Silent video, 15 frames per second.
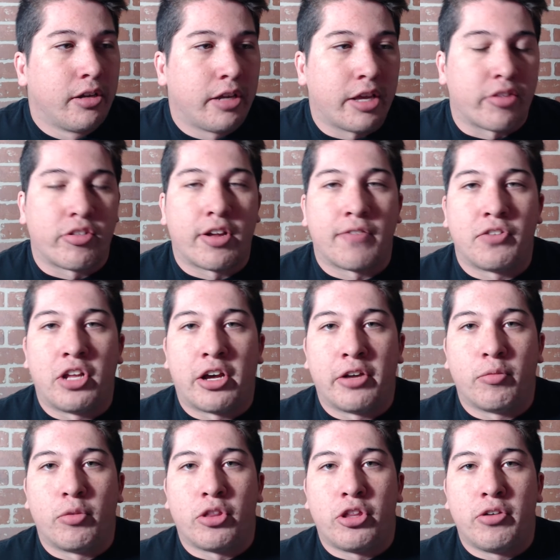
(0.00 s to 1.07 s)
get stuff
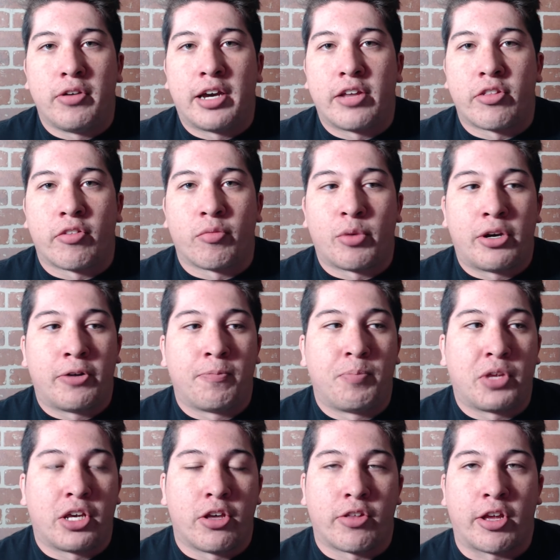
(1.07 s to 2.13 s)
done with you guys as well
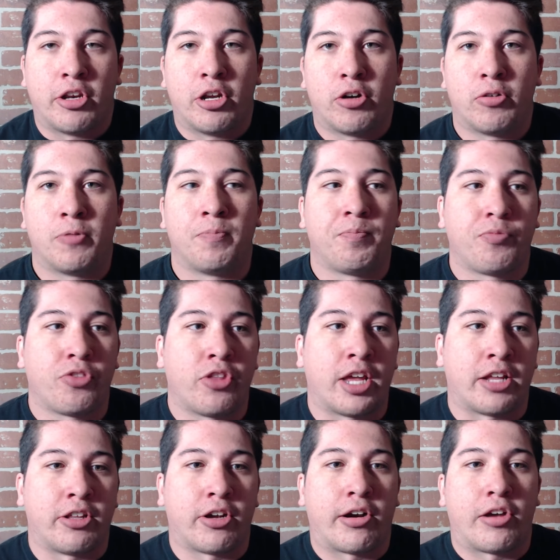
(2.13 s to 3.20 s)
because I know
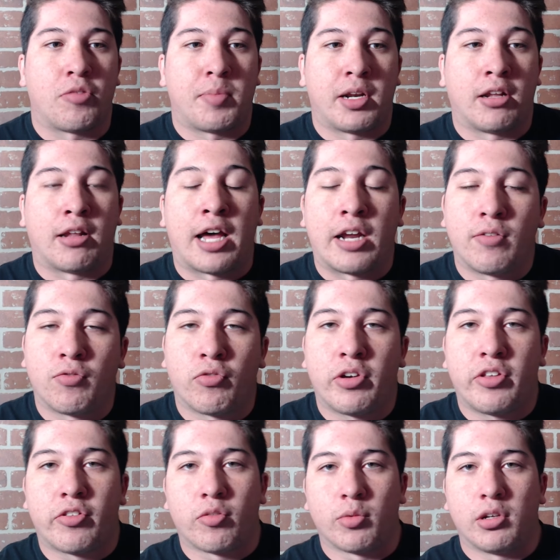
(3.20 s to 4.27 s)
that there has been a lot of
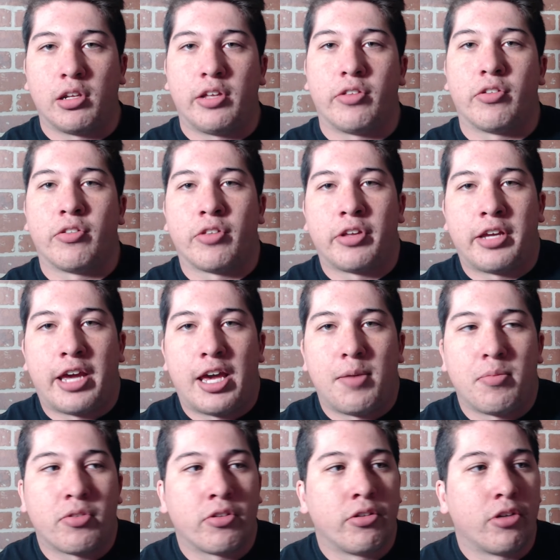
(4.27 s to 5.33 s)
recent releases in
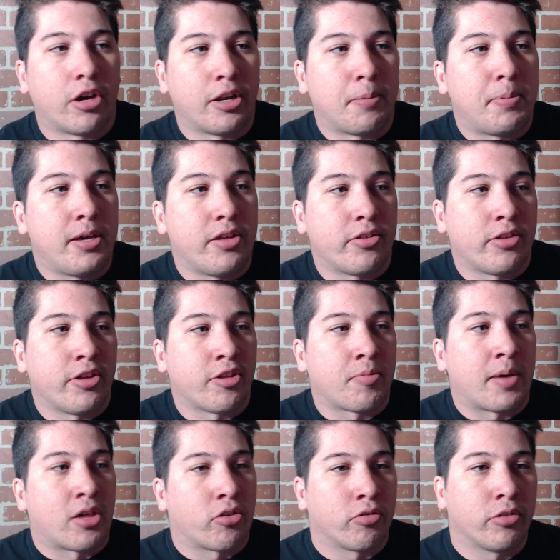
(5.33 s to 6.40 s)
games on the PC
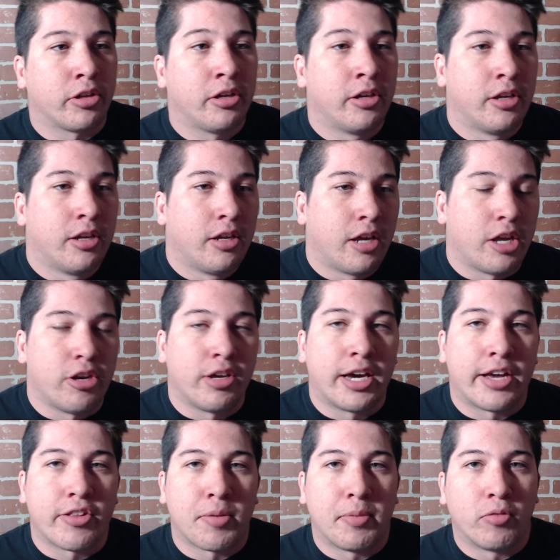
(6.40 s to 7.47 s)
especially and you
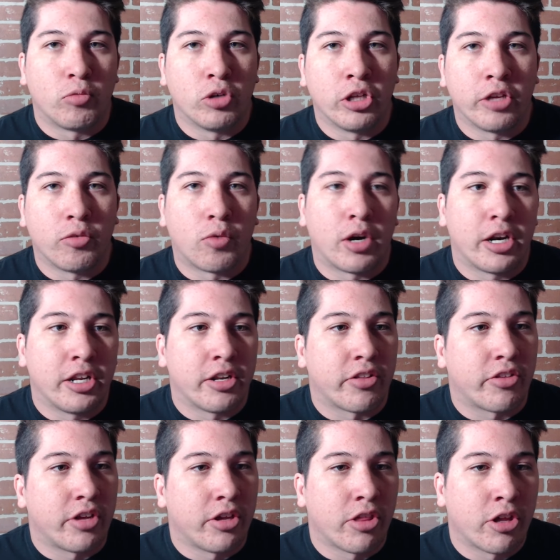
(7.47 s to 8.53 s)
guys have been really wanting to
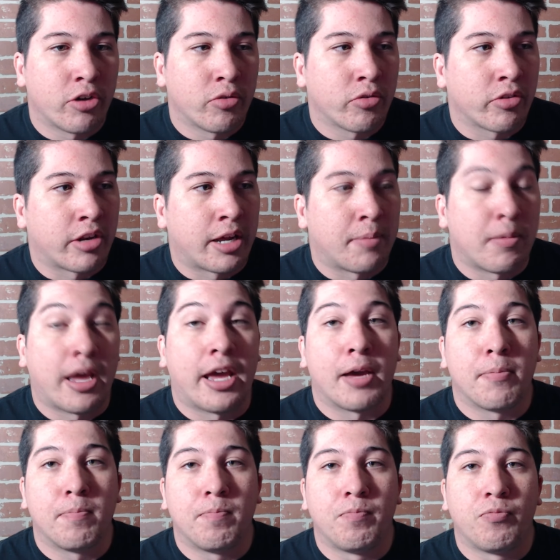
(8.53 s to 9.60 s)
see those and I
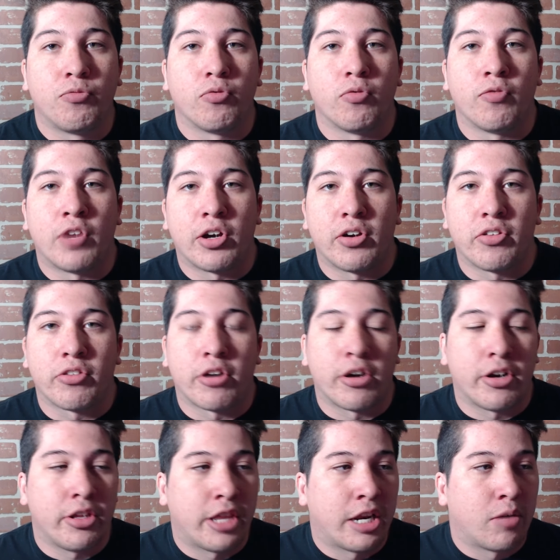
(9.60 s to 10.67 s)
am very
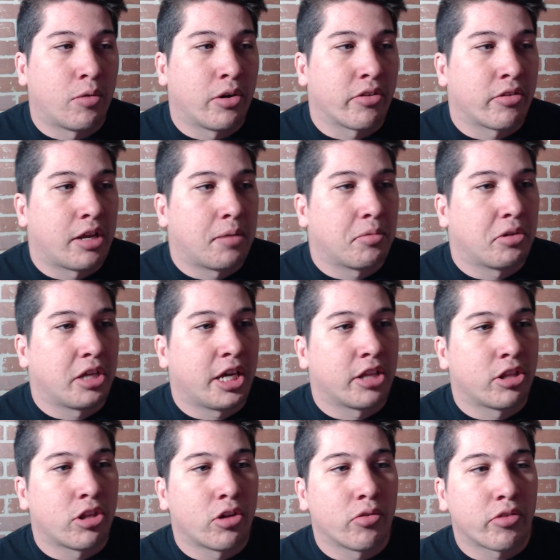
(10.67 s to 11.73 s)
sorry that I wasn't able to
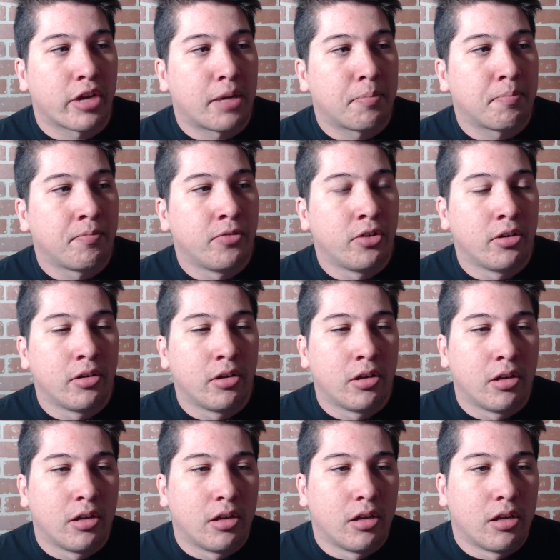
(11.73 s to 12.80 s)
get those up.
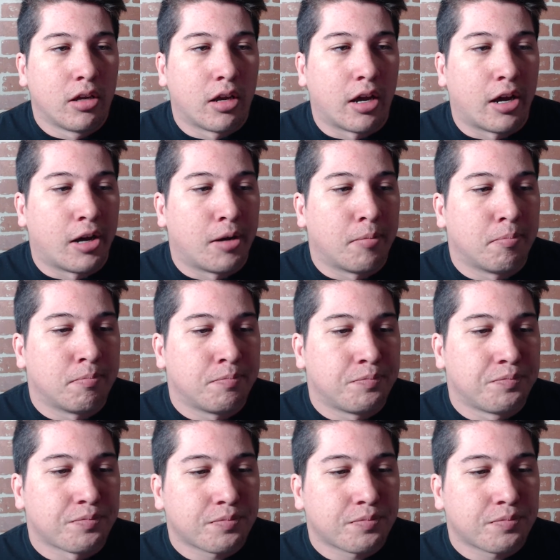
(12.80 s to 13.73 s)
Um,